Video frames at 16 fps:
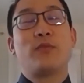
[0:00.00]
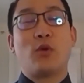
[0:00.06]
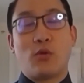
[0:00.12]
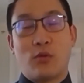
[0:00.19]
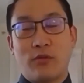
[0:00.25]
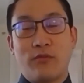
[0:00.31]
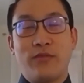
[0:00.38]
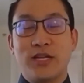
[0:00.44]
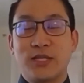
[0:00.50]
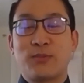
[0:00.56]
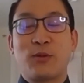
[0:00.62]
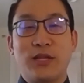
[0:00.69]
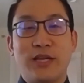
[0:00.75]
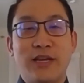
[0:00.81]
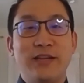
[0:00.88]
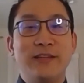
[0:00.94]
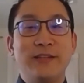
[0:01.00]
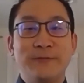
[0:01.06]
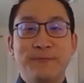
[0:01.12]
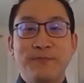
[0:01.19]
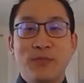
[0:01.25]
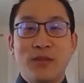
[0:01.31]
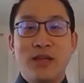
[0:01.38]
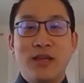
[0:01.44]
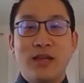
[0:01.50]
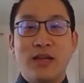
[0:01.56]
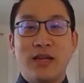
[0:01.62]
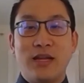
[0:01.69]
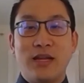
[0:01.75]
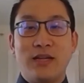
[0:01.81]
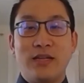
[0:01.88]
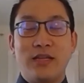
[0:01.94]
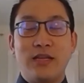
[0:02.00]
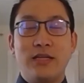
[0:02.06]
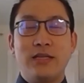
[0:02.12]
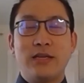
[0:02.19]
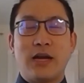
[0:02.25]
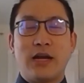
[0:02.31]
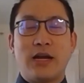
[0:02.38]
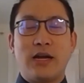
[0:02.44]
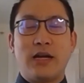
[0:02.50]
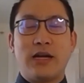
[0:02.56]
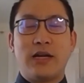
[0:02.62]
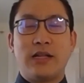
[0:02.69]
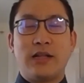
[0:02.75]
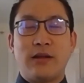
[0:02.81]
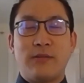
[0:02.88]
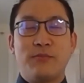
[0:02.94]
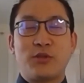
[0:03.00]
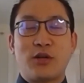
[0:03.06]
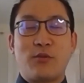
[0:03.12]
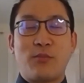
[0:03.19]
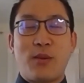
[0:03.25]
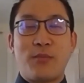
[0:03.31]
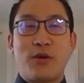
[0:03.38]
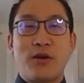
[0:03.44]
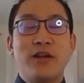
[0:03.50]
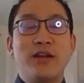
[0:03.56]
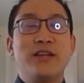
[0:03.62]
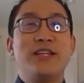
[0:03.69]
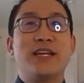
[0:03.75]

or Vesper Lynn. And I'm trying to remember.